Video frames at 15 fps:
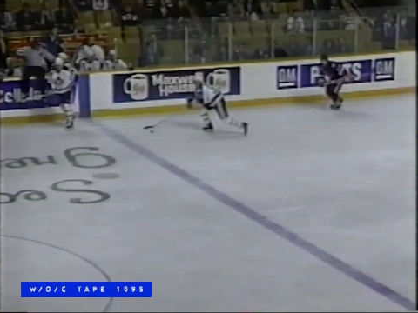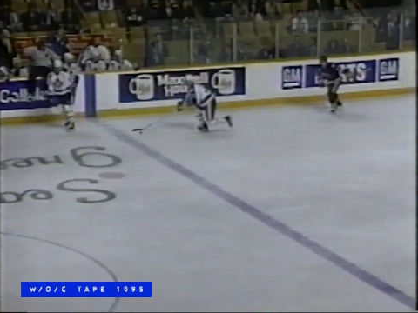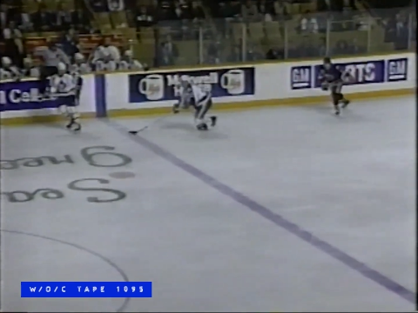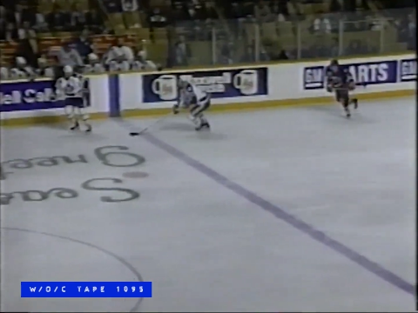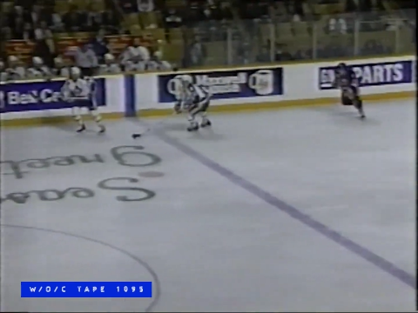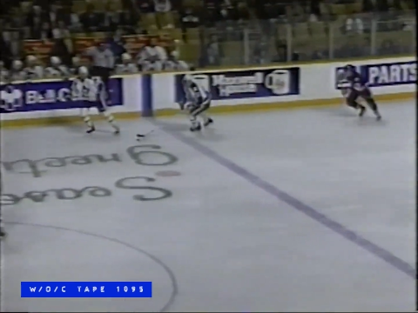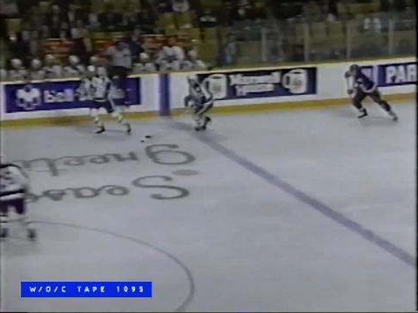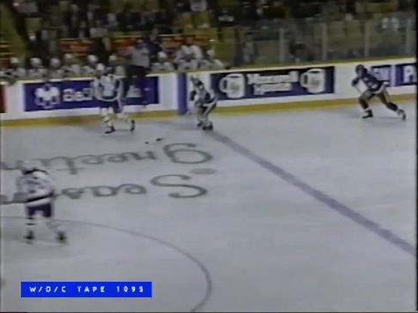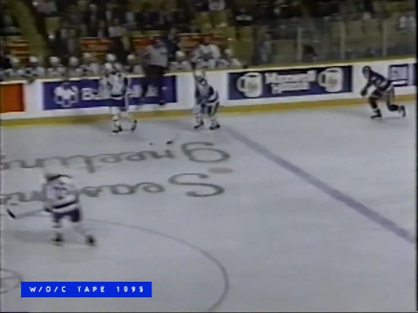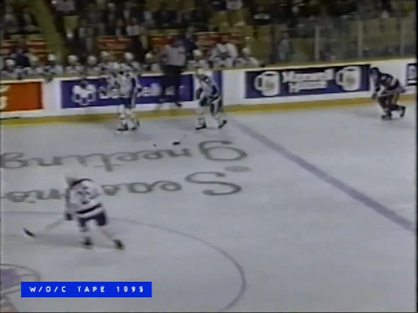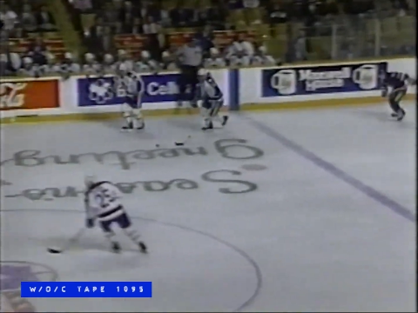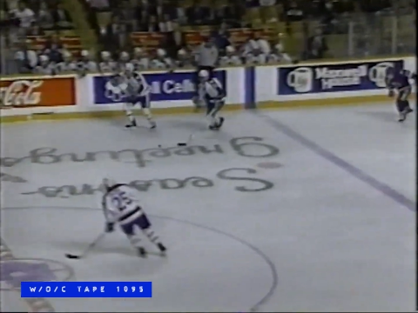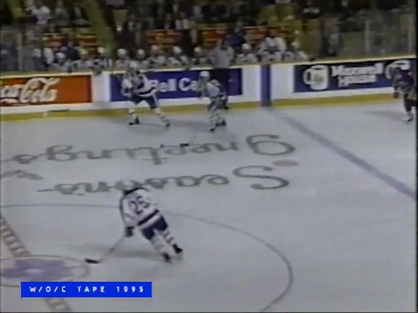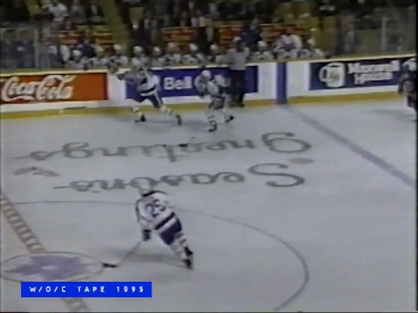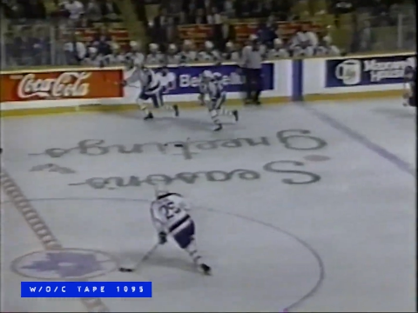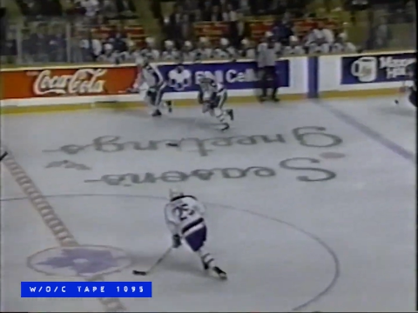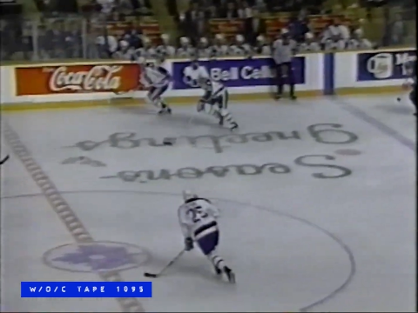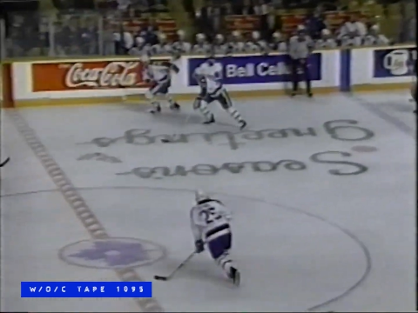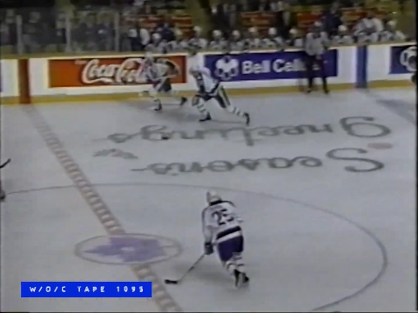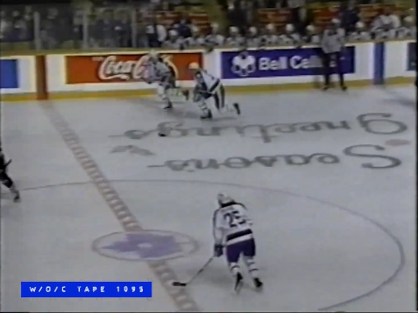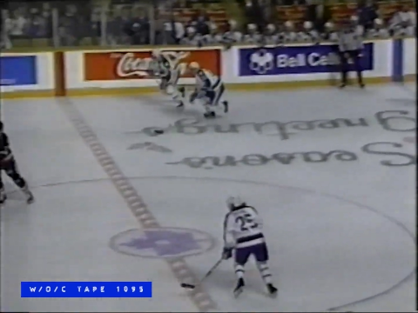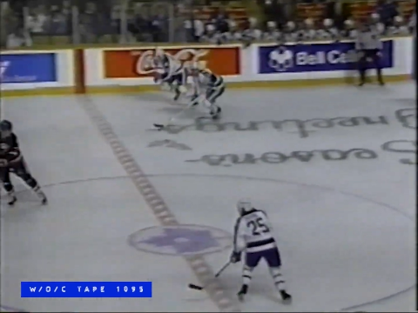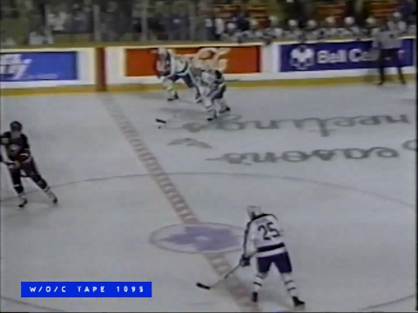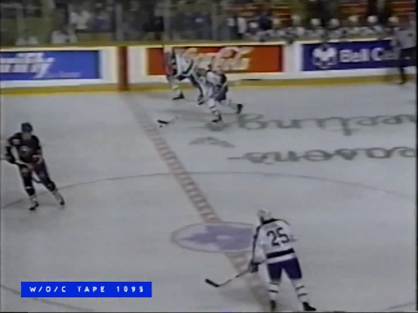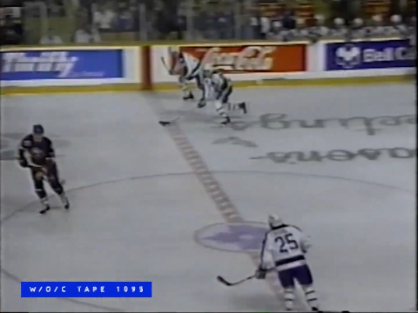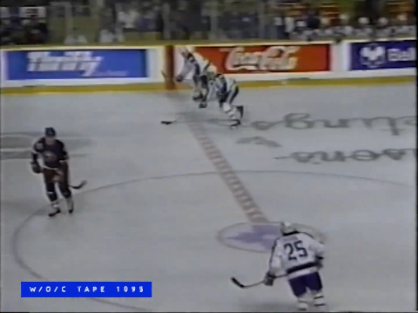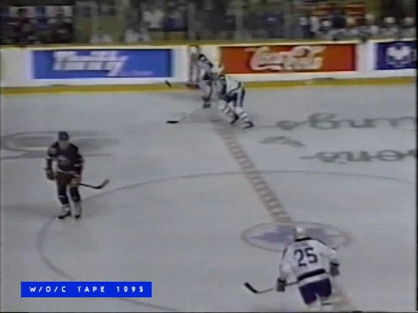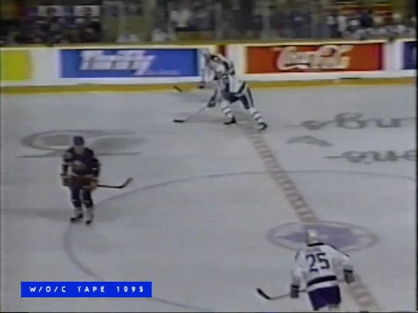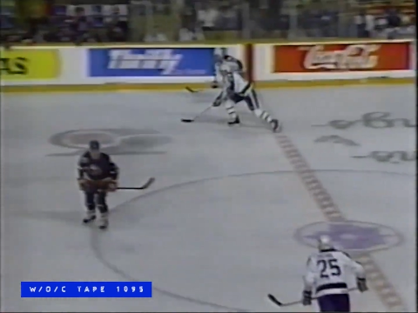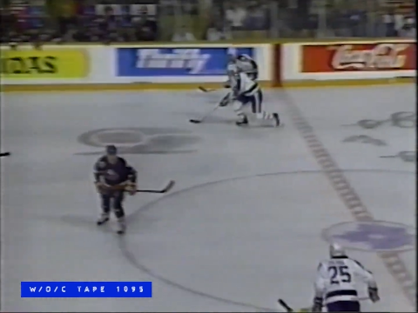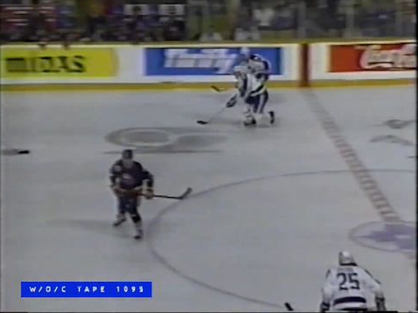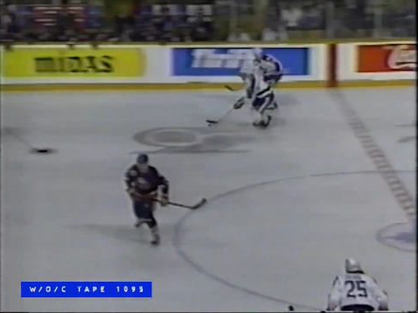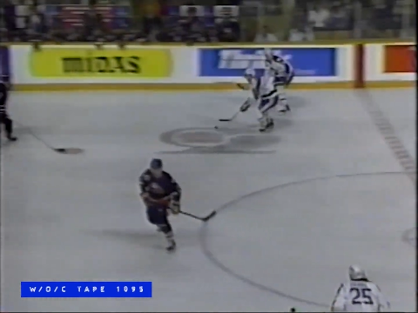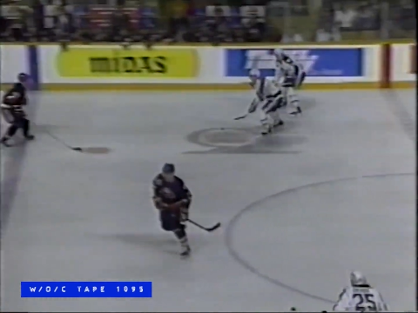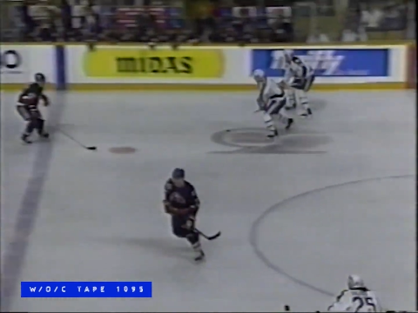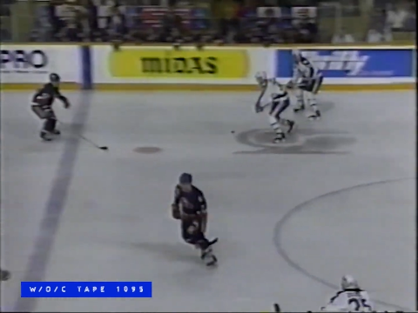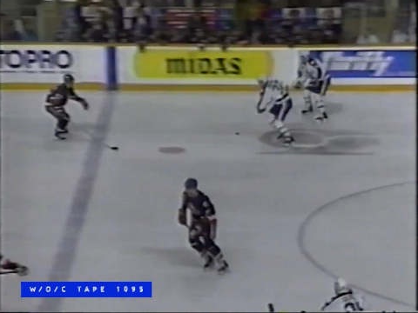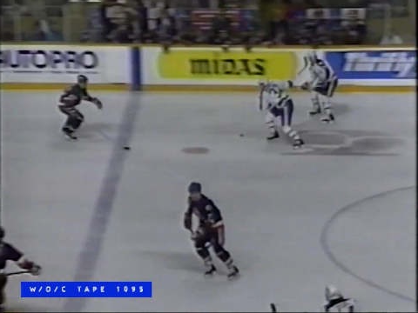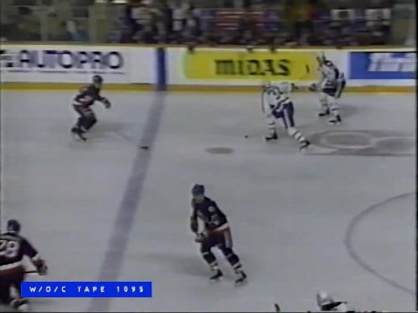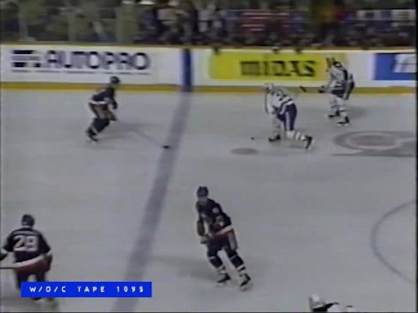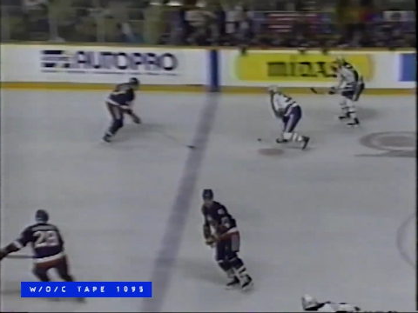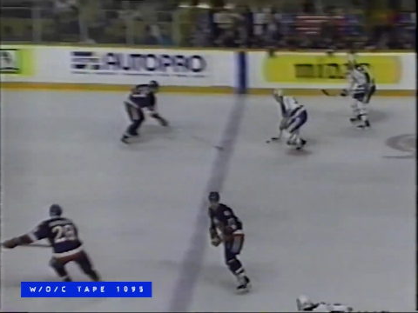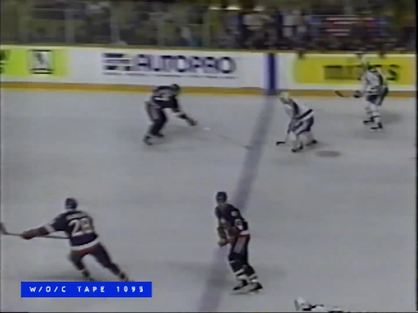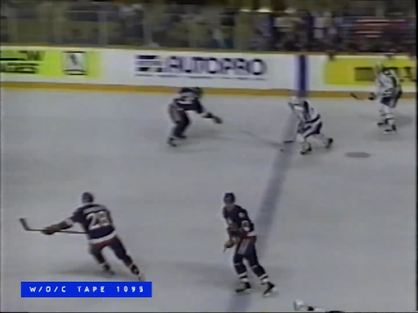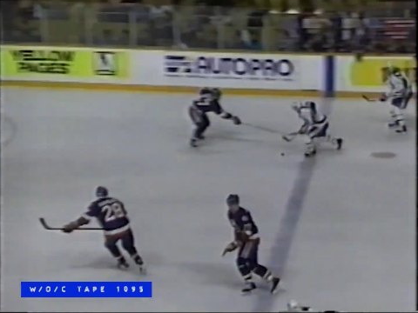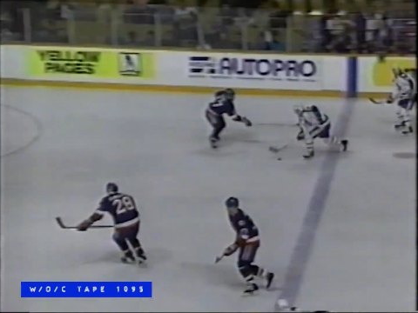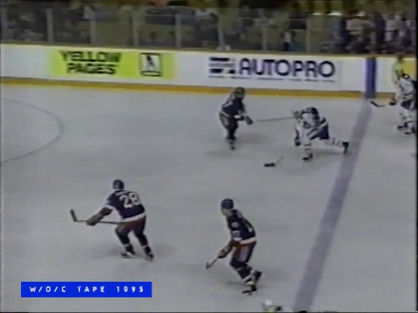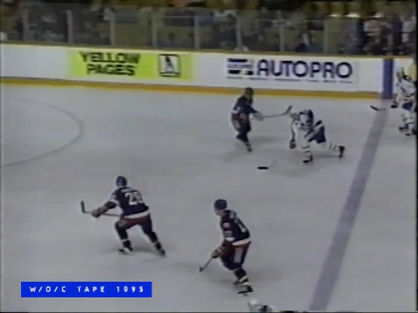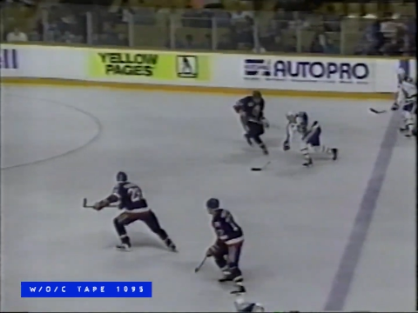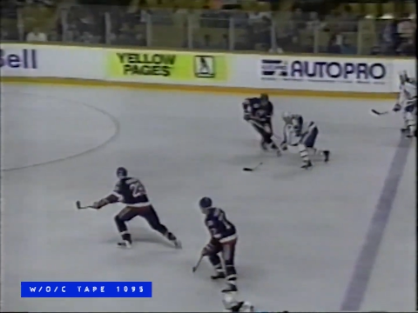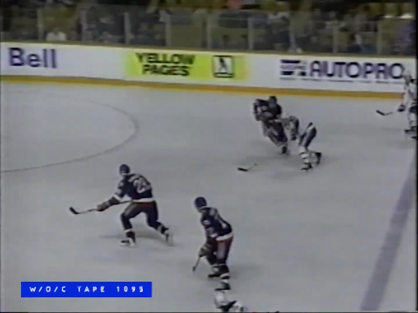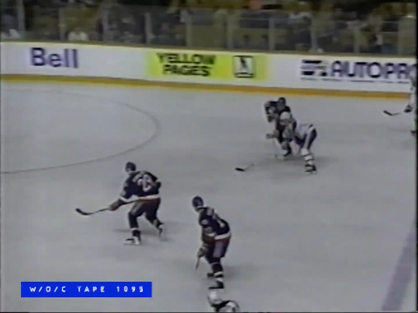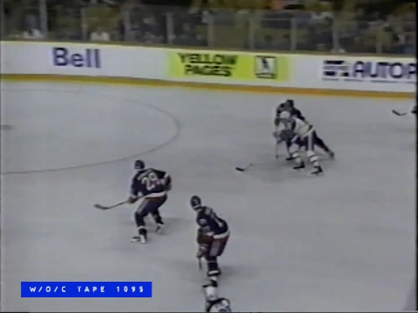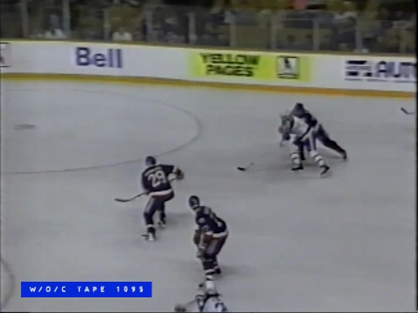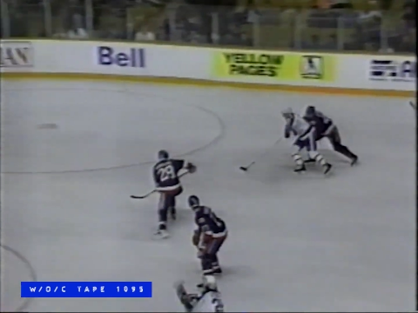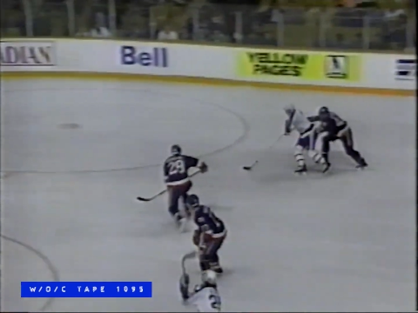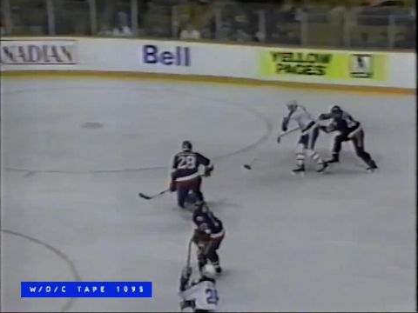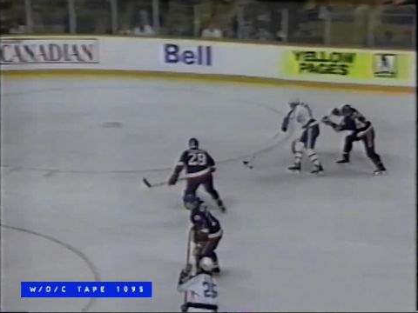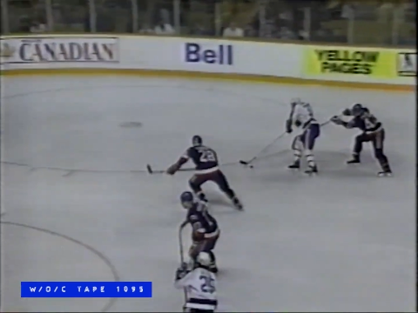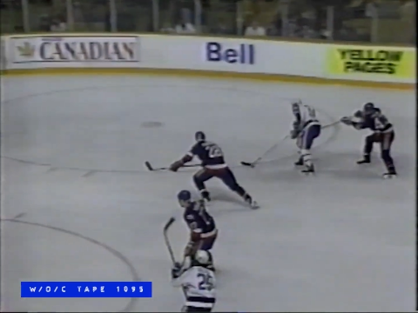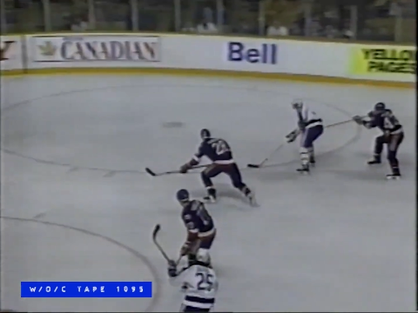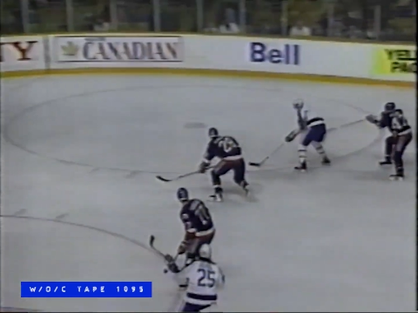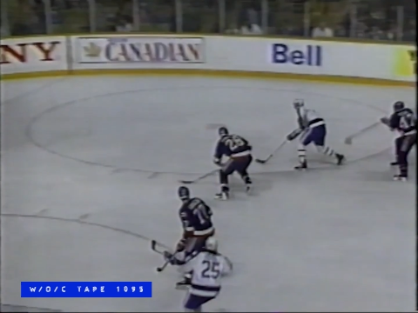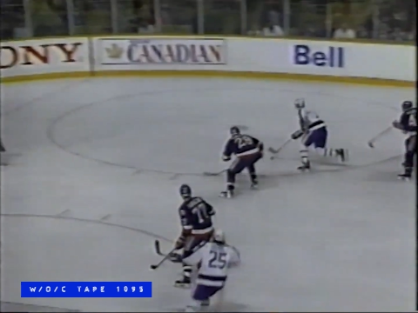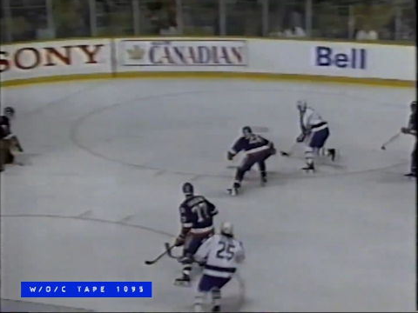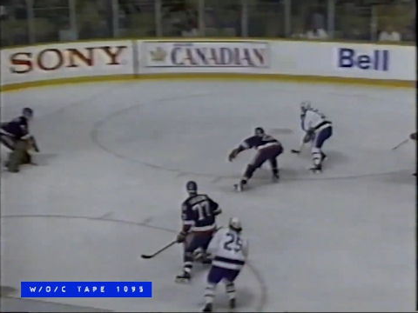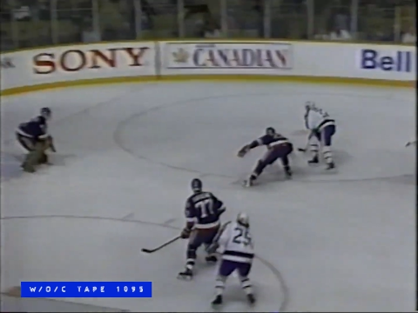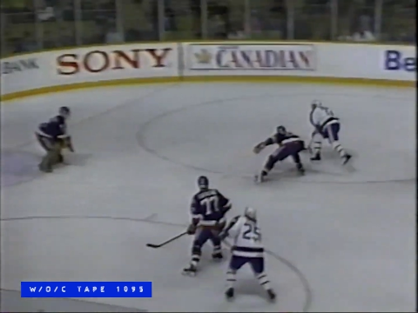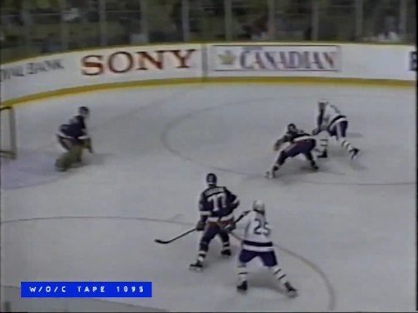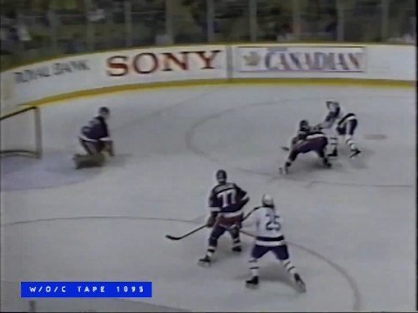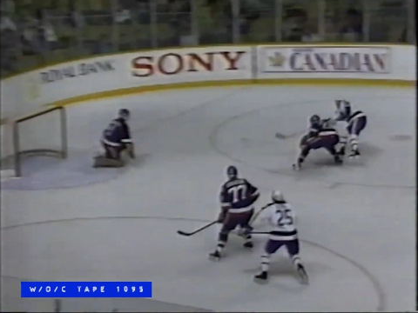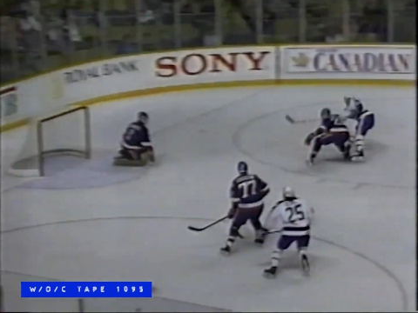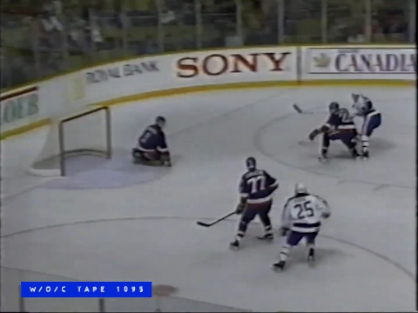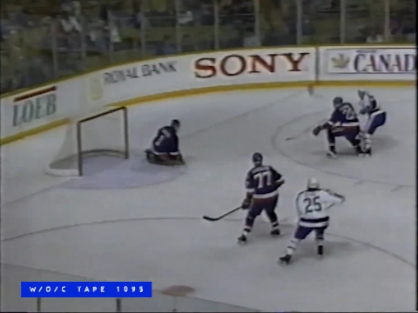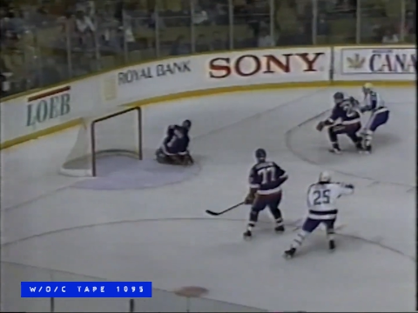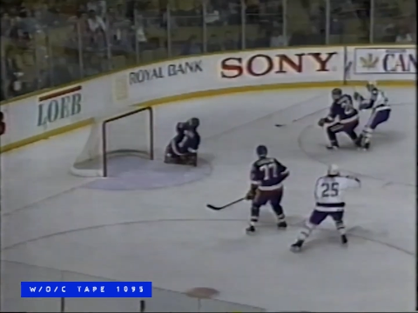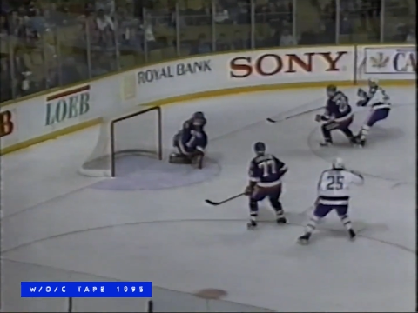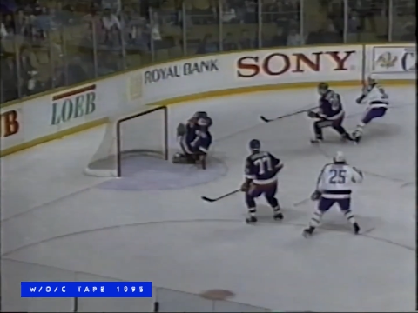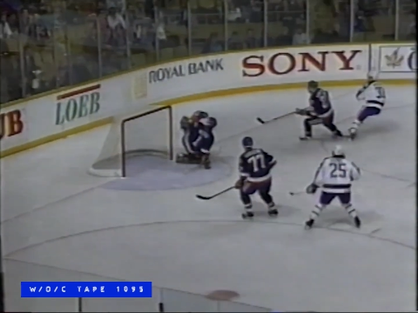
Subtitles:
(no speaker visible)